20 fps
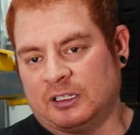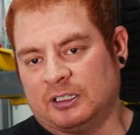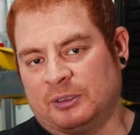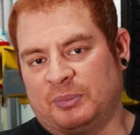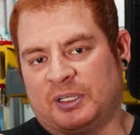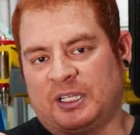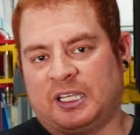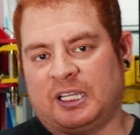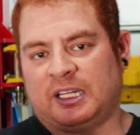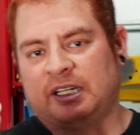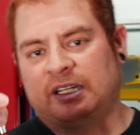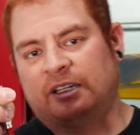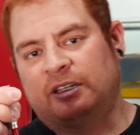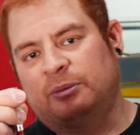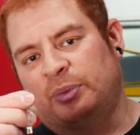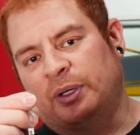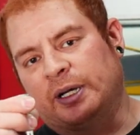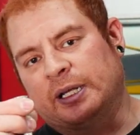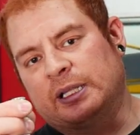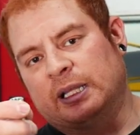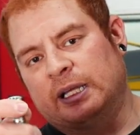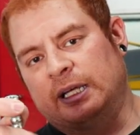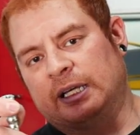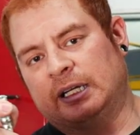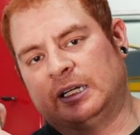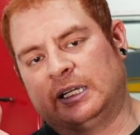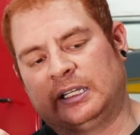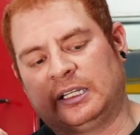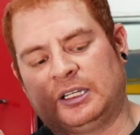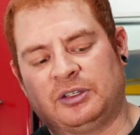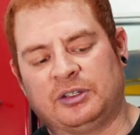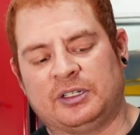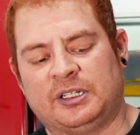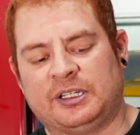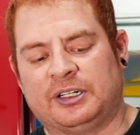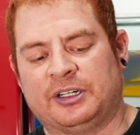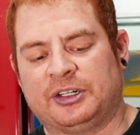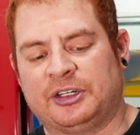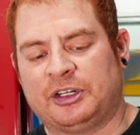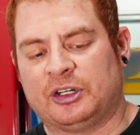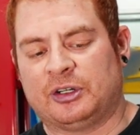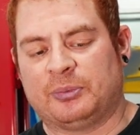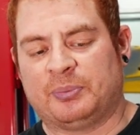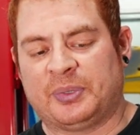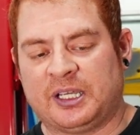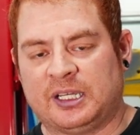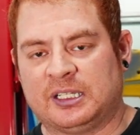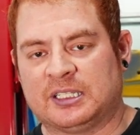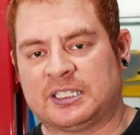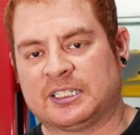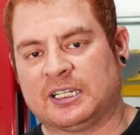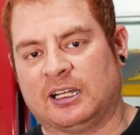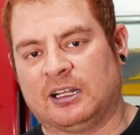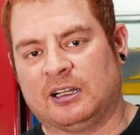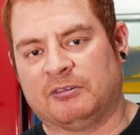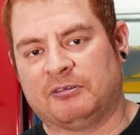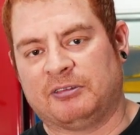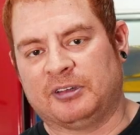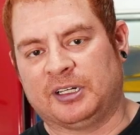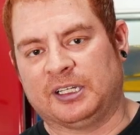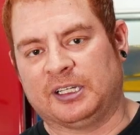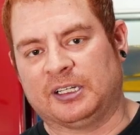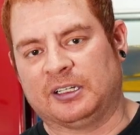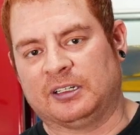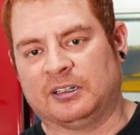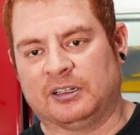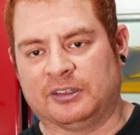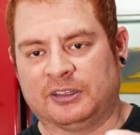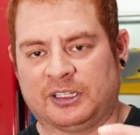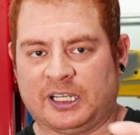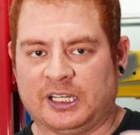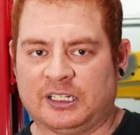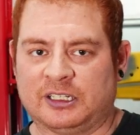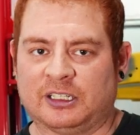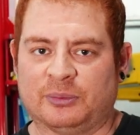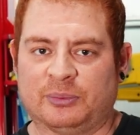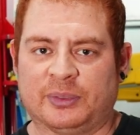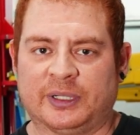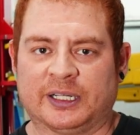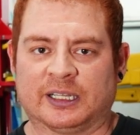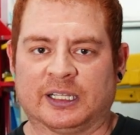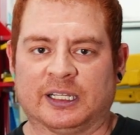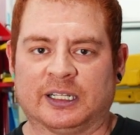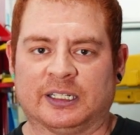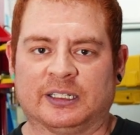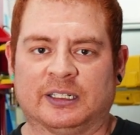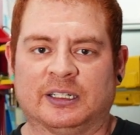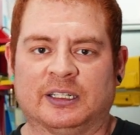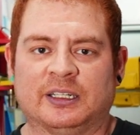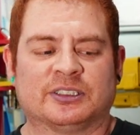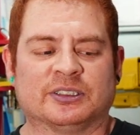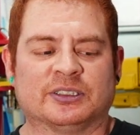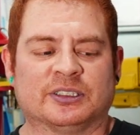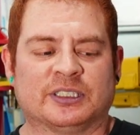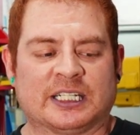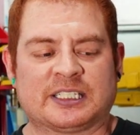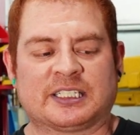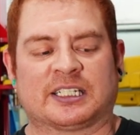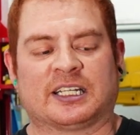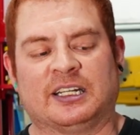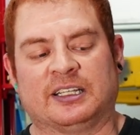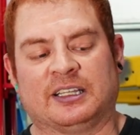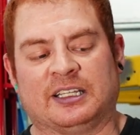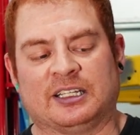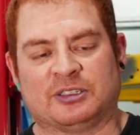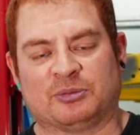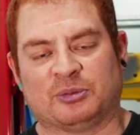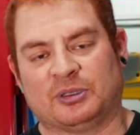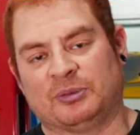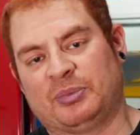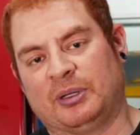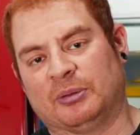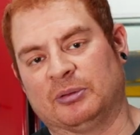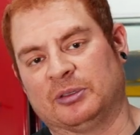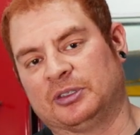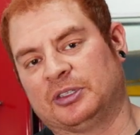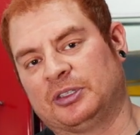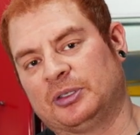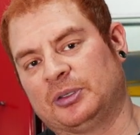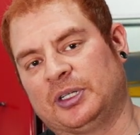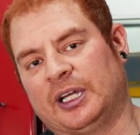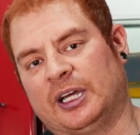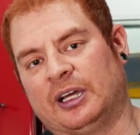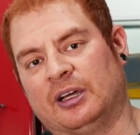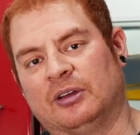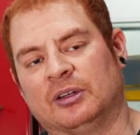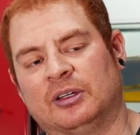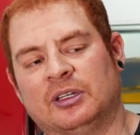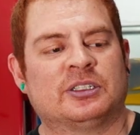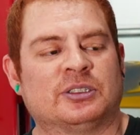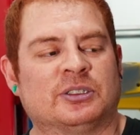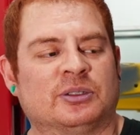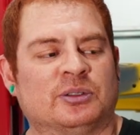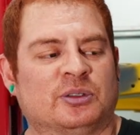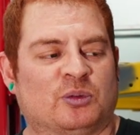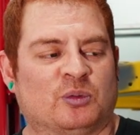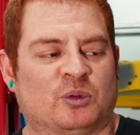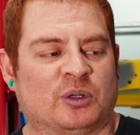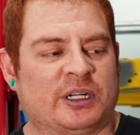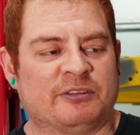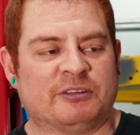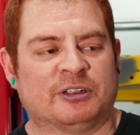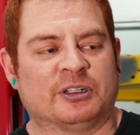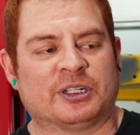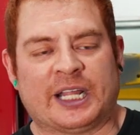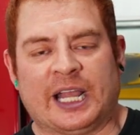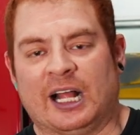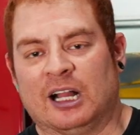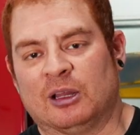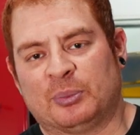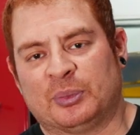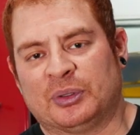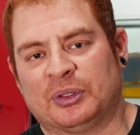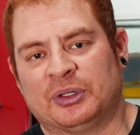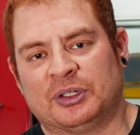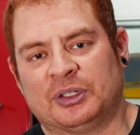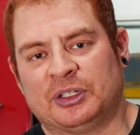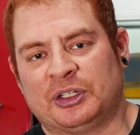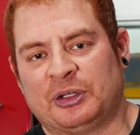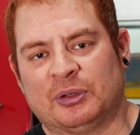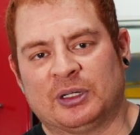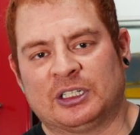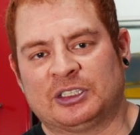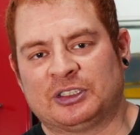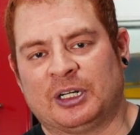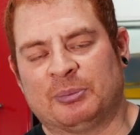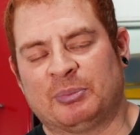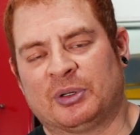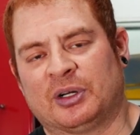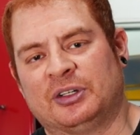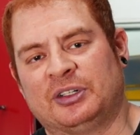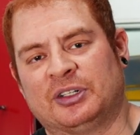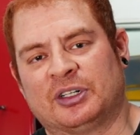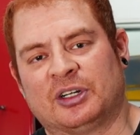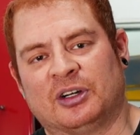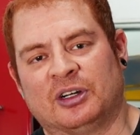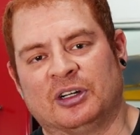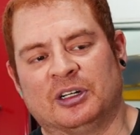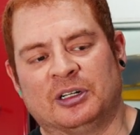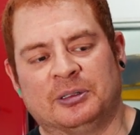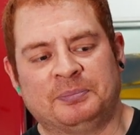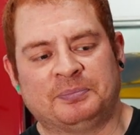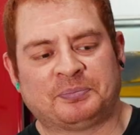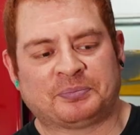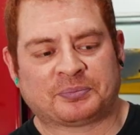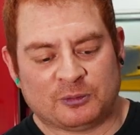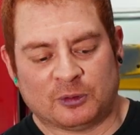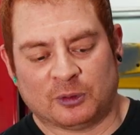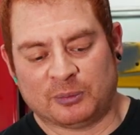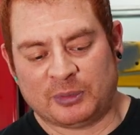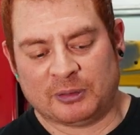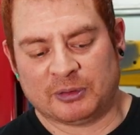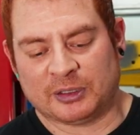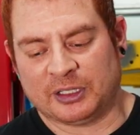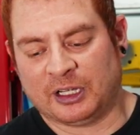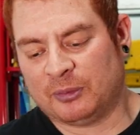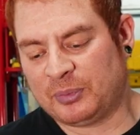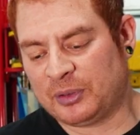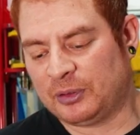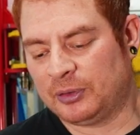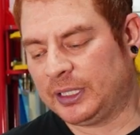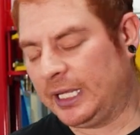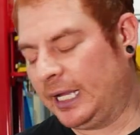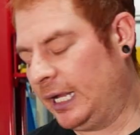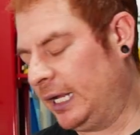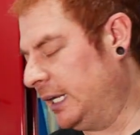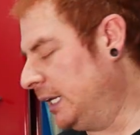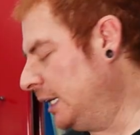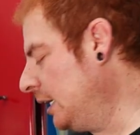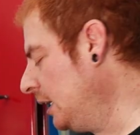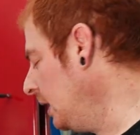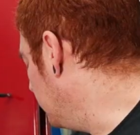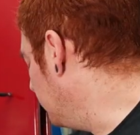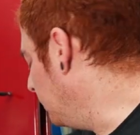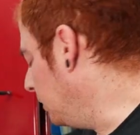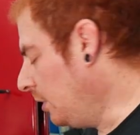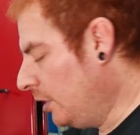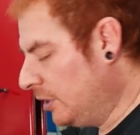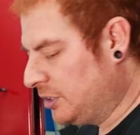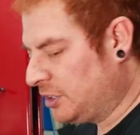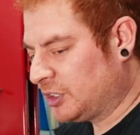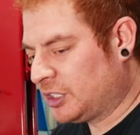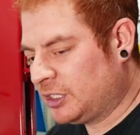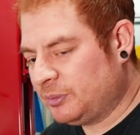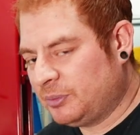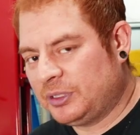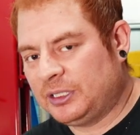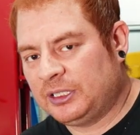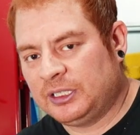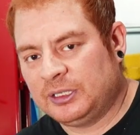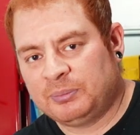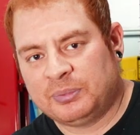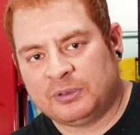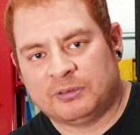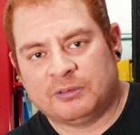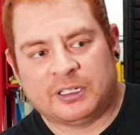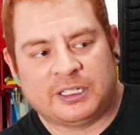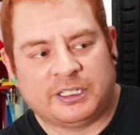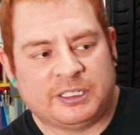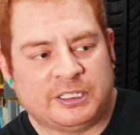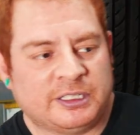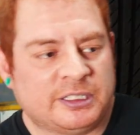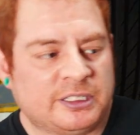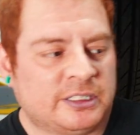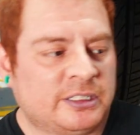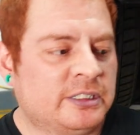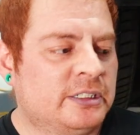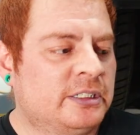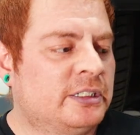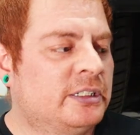beginning of the brake line, and then you'd need a European style fitting on the end of the brake line. So that's the kind of things we'd be able to do now. So whatever caliper you want to try and put on your car, we'll be able to help you with that. We're also going to be providing,